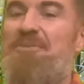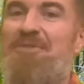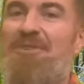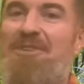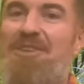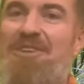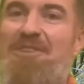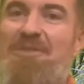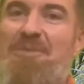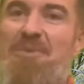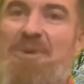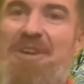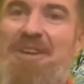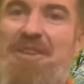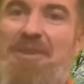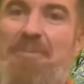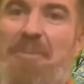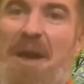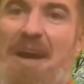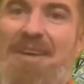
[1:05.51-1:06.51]
So this one
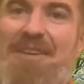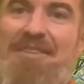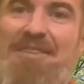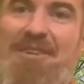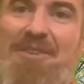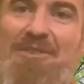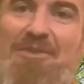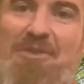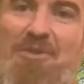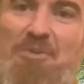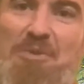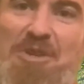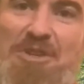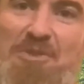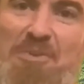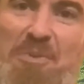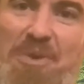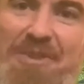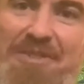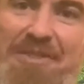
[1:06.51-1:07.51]
on the back tells you
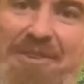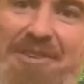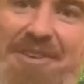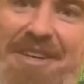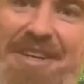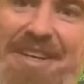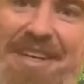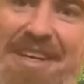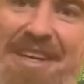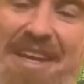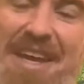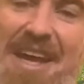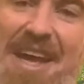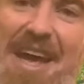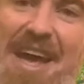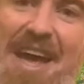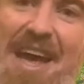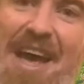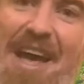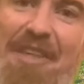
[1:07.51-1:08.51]
which ones are in it,
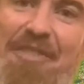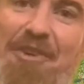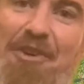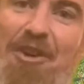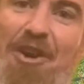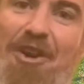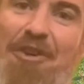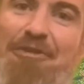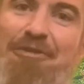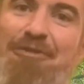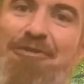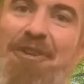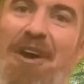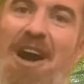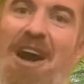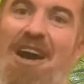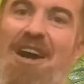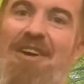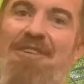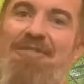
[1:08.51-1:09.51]
and there are
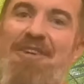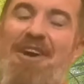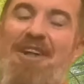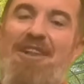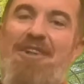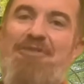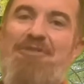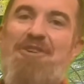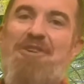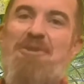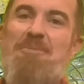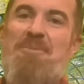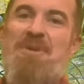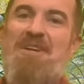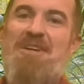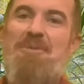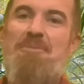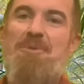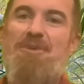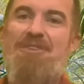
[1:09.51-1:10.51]
five Elephant and
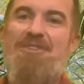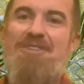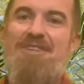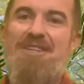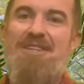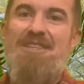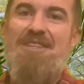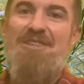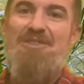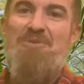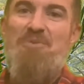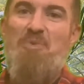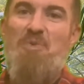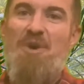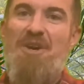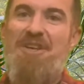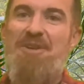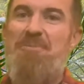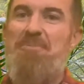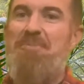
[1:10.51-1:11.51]
Piggie books in this
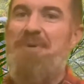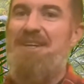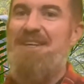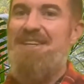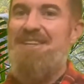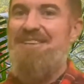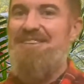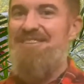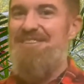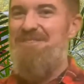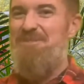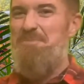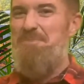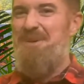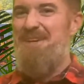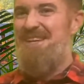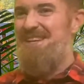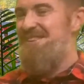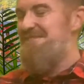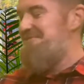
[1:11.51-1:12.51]
one Biggie. This is
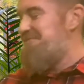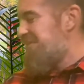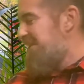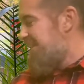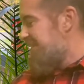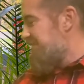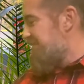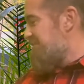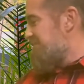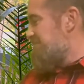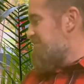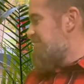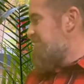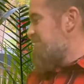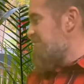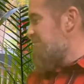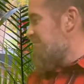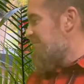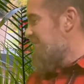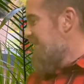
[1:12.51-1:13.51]
Biggie Volume
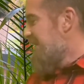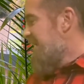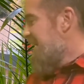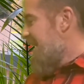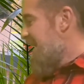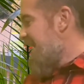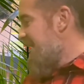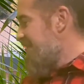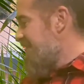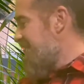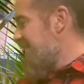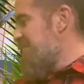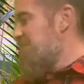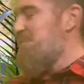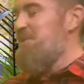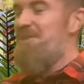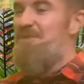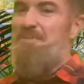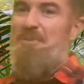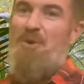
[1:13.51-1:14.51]
2. And then
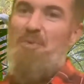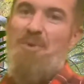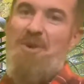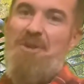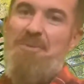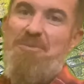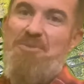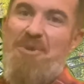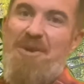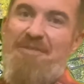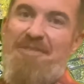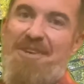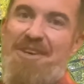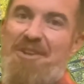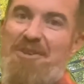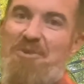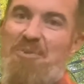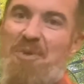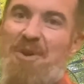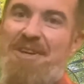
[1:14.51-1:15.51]
with Mo Willems, we have
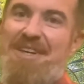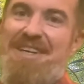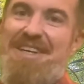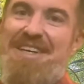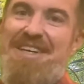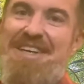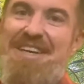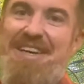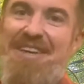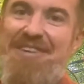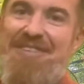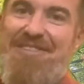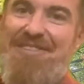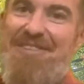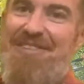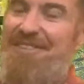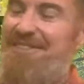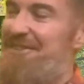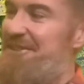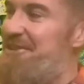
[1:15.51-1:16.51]
another one in his
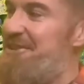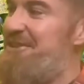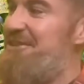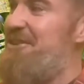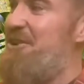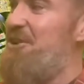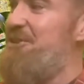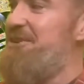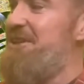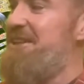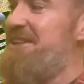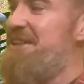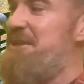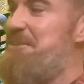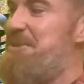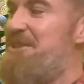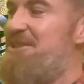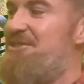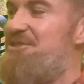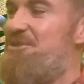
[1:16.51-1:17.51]
series called
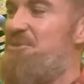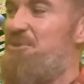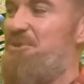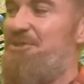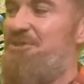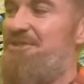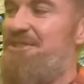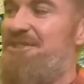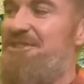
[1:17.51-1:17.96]
Unlimited Squirrels.